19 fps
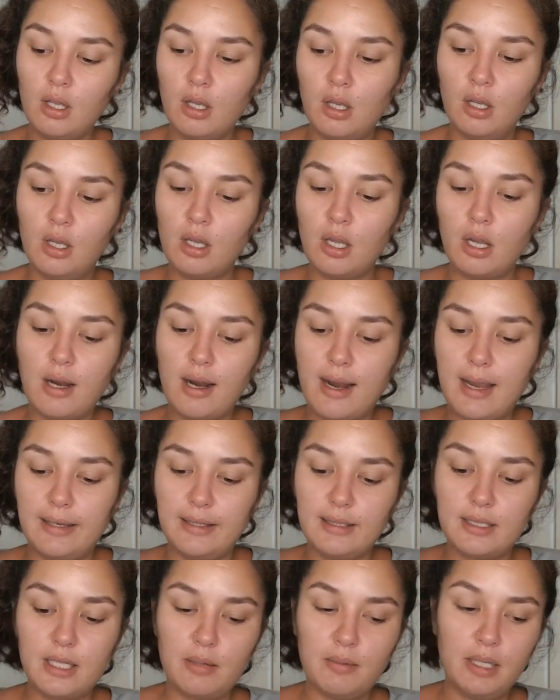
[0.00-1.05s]
All right,
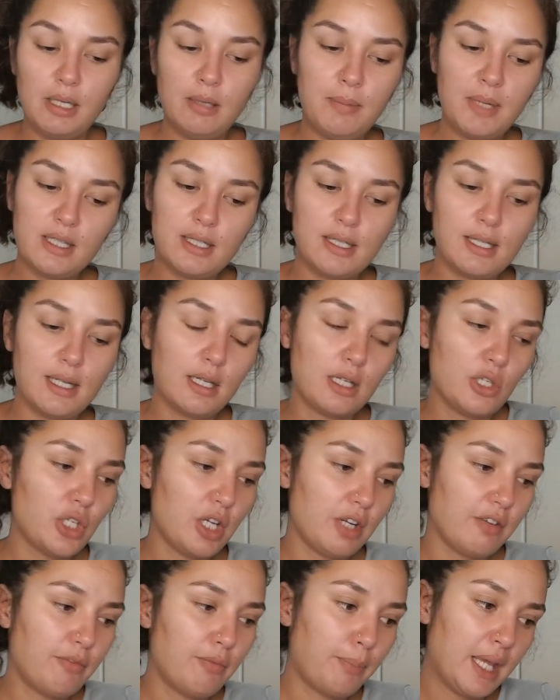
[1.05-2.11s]
tell me about this energy
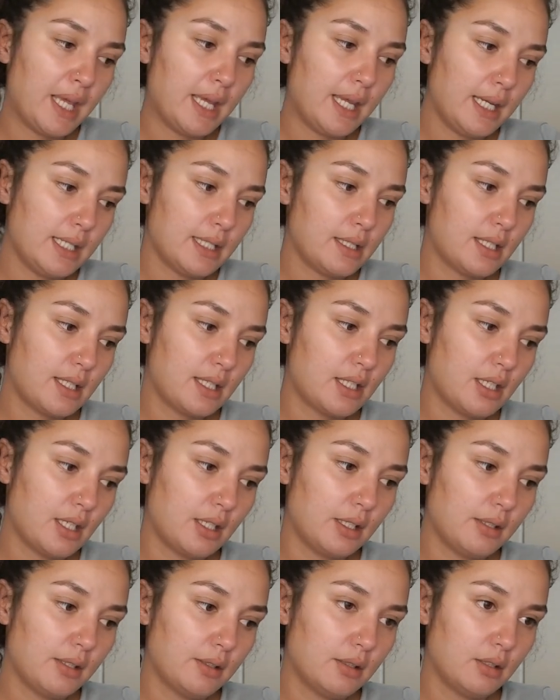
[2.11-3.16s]
of peace.
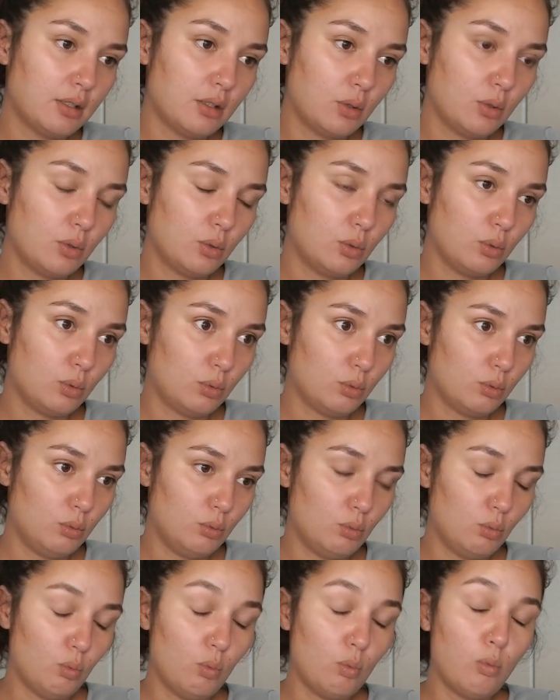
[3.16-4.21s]

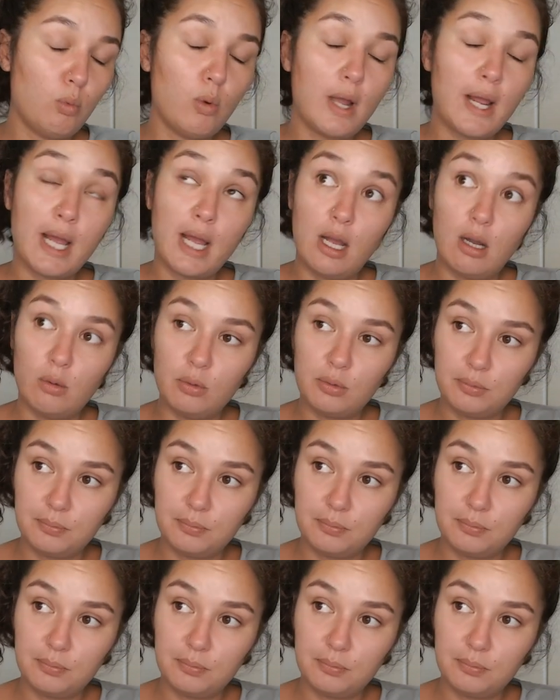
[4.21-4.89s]
Wow.